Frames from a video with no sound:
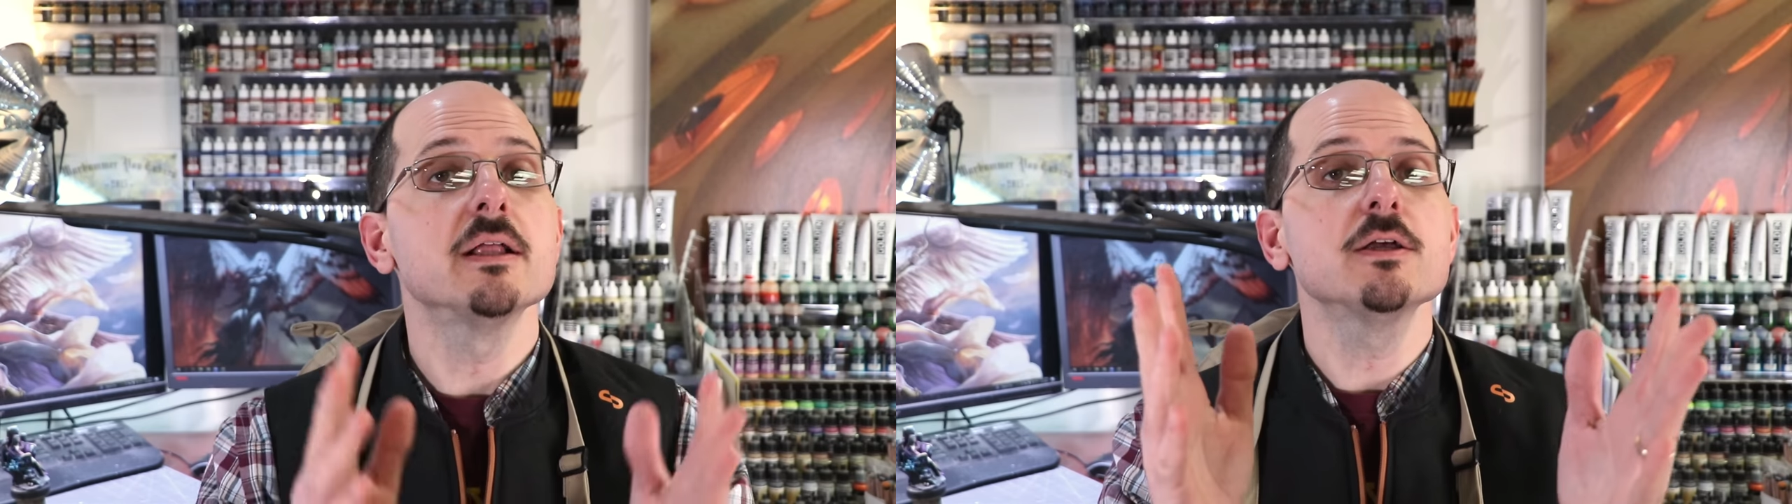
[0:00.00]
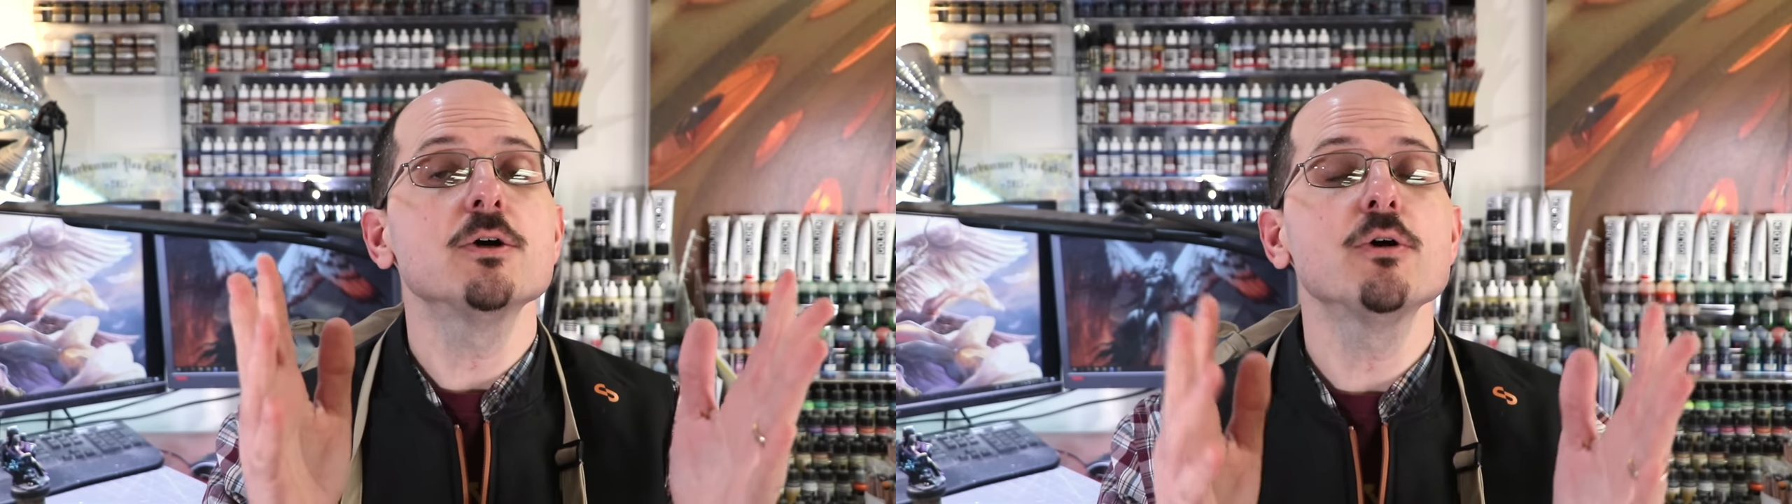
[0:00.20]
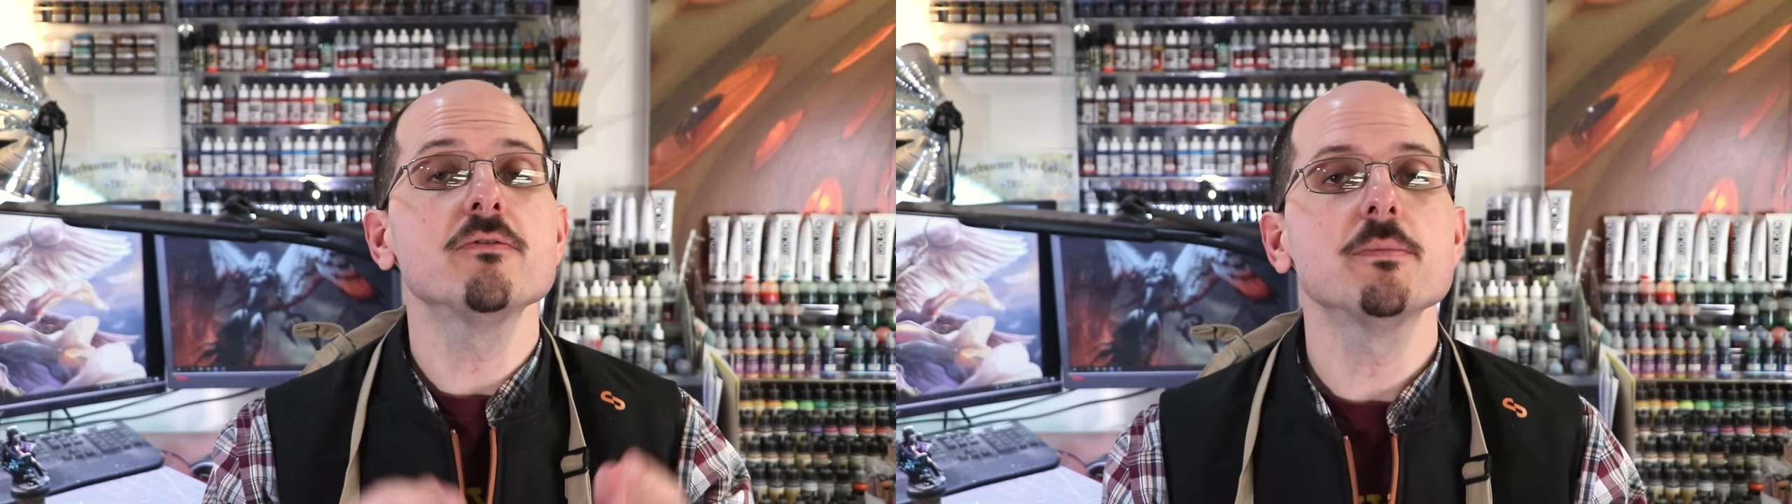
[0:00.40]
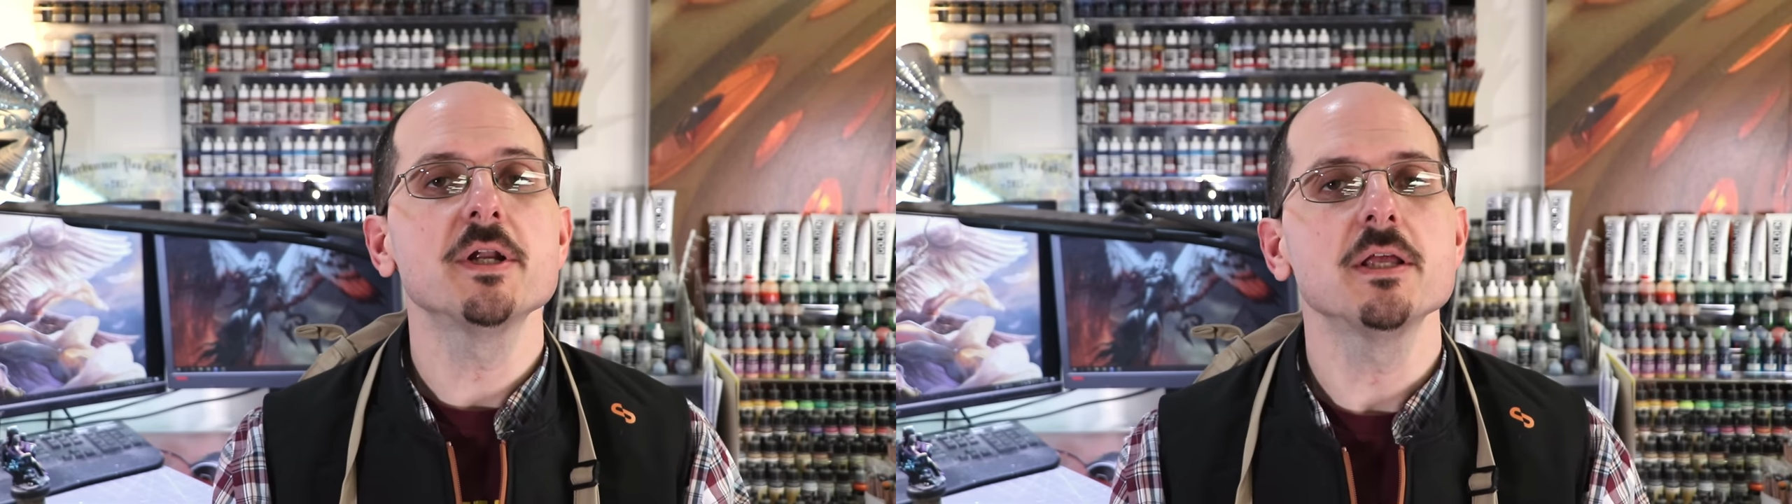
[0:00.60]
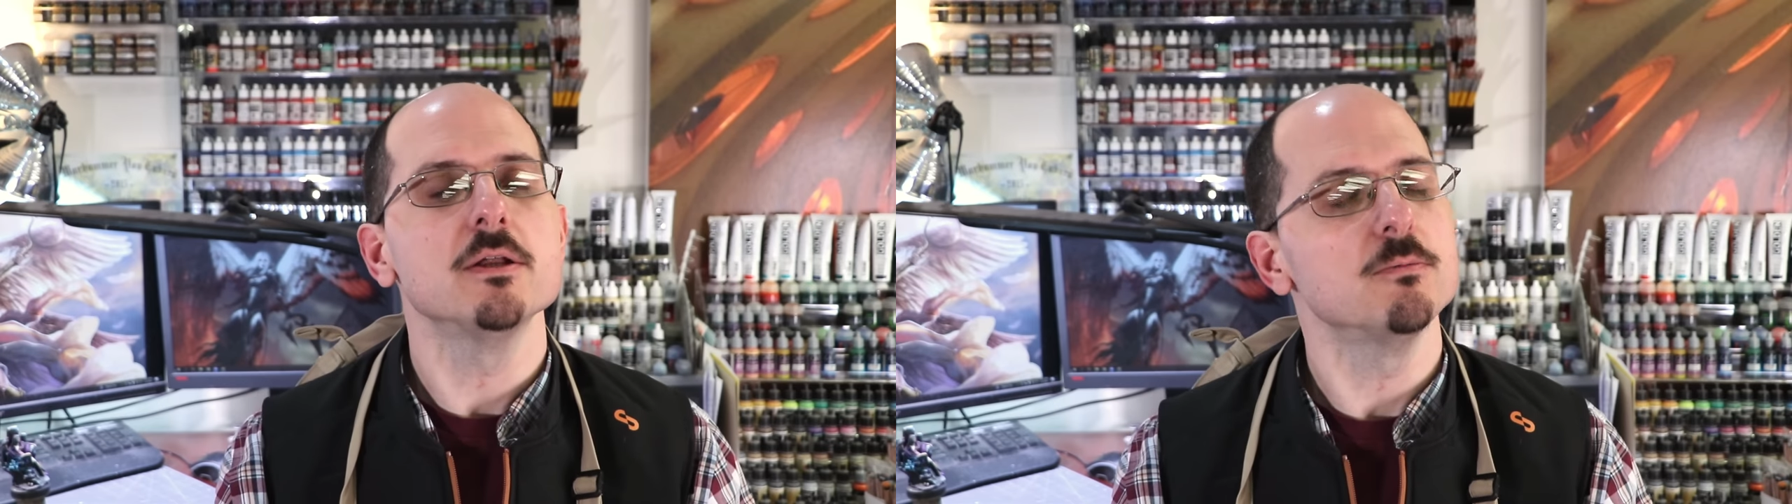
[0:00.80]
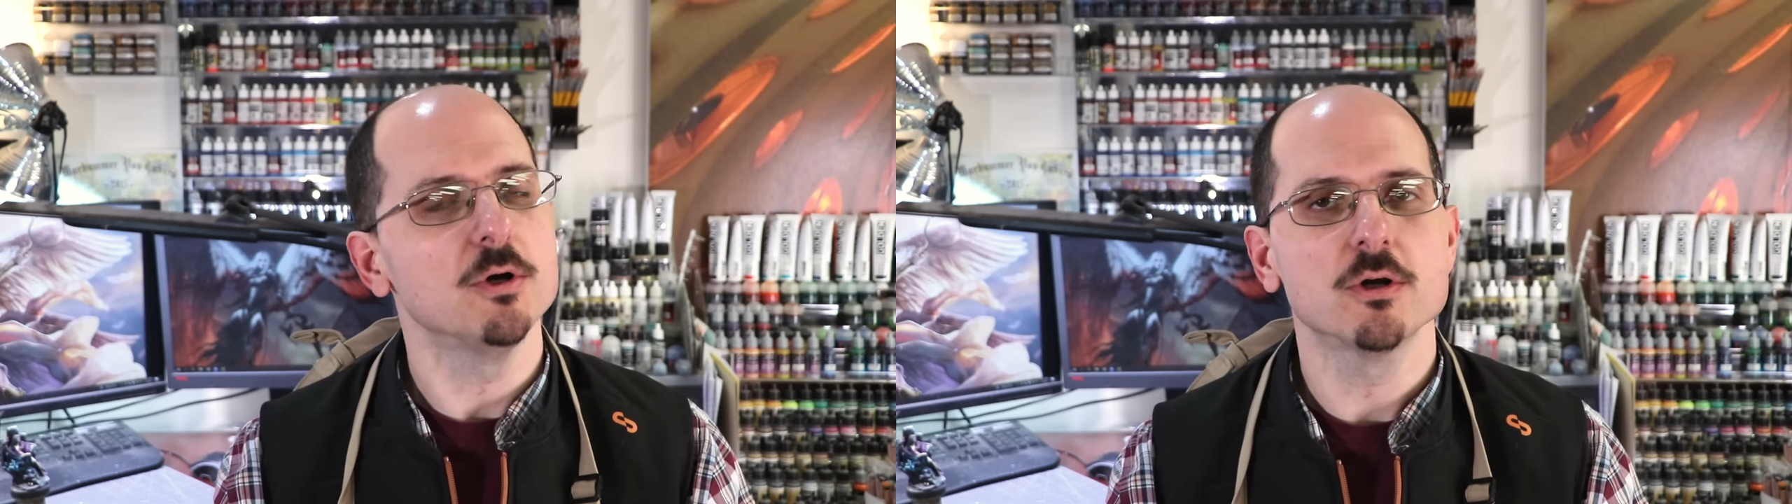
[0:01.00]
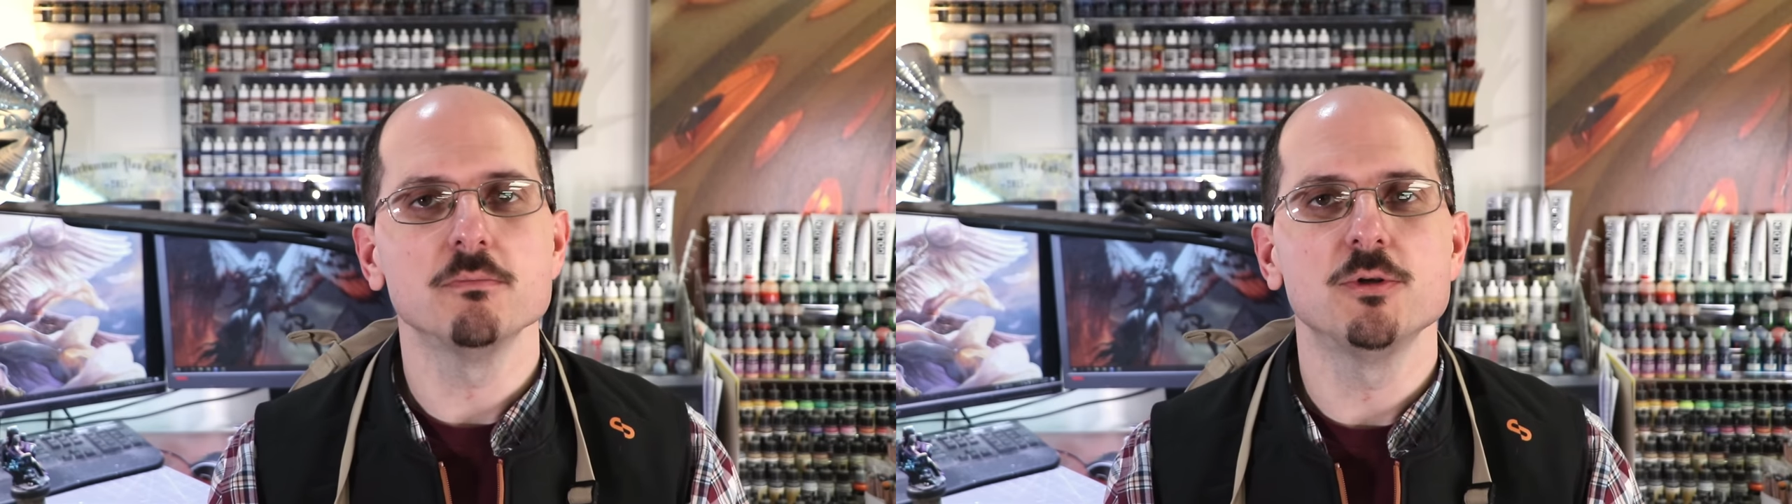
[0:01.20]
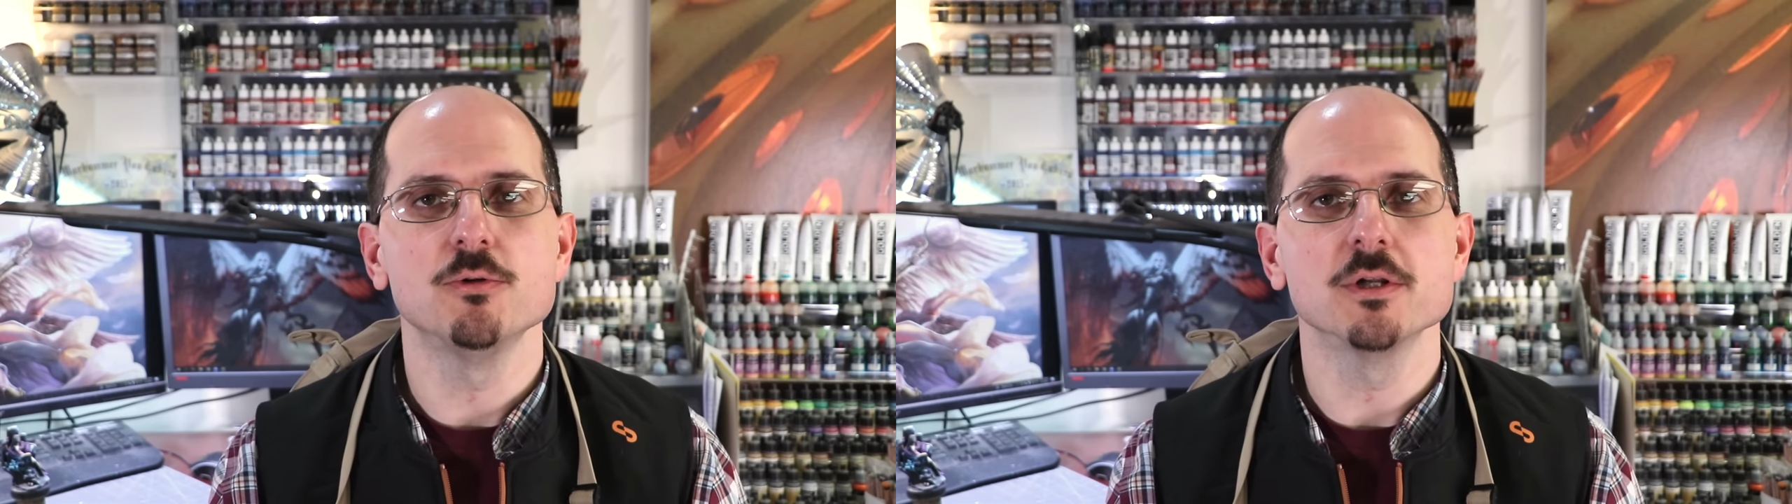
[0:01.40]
Hello everybody and welcome to